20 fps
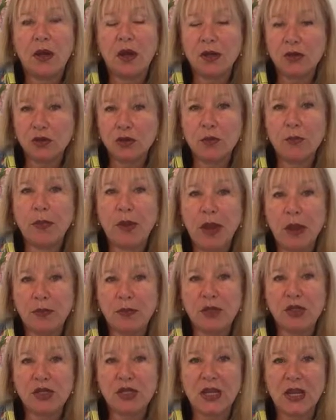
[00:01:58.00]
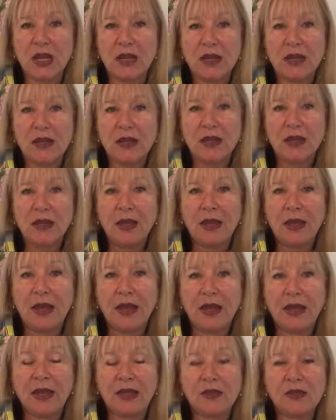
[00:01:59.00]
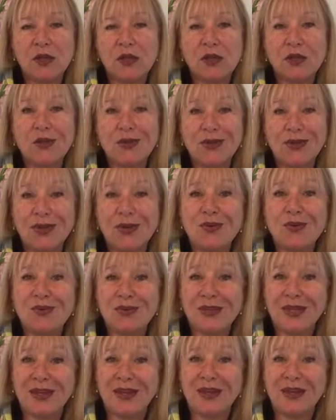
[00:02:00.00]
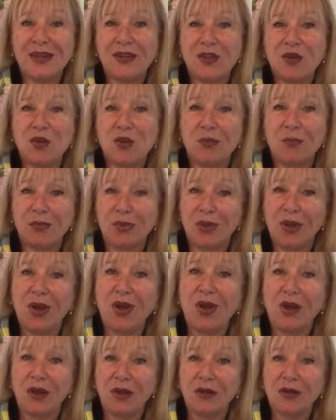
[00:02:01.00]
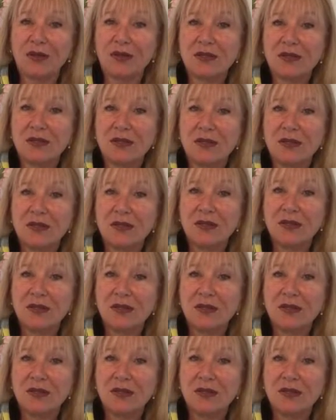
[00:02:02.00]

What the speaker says: under publishing, and you're using your blogs.